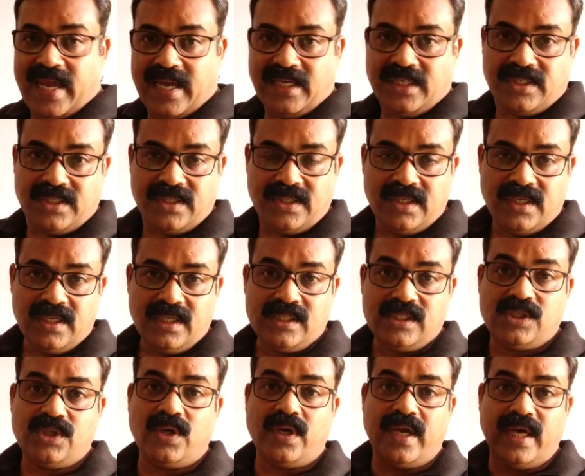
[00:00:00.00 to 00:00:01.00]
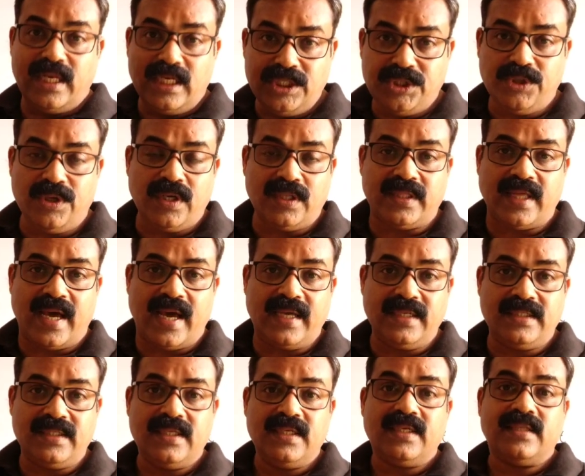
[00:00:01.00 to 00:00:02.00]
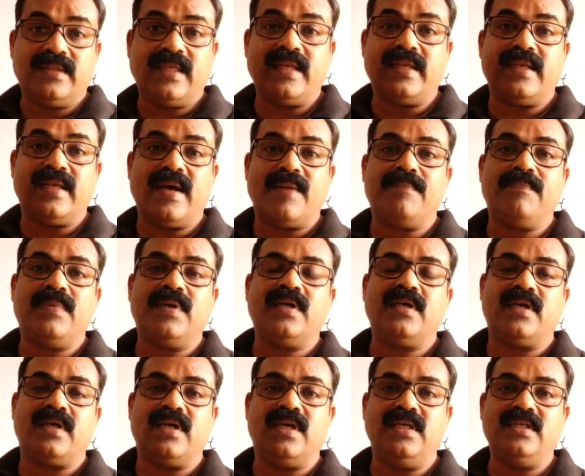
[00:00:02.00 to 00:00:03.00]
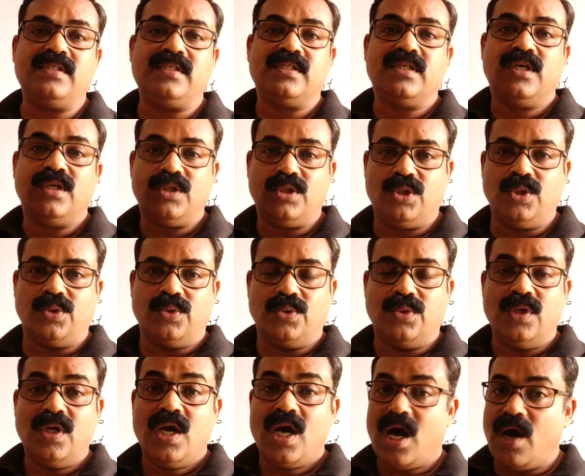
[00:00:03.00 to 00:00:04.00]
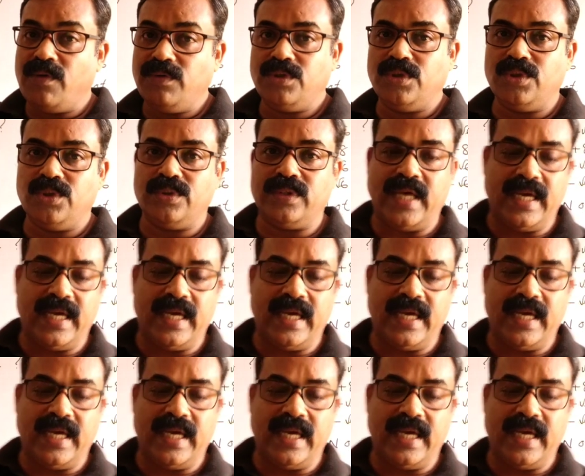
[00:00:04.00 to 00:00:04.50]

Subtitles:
8. So ensure that that number is 2. How to do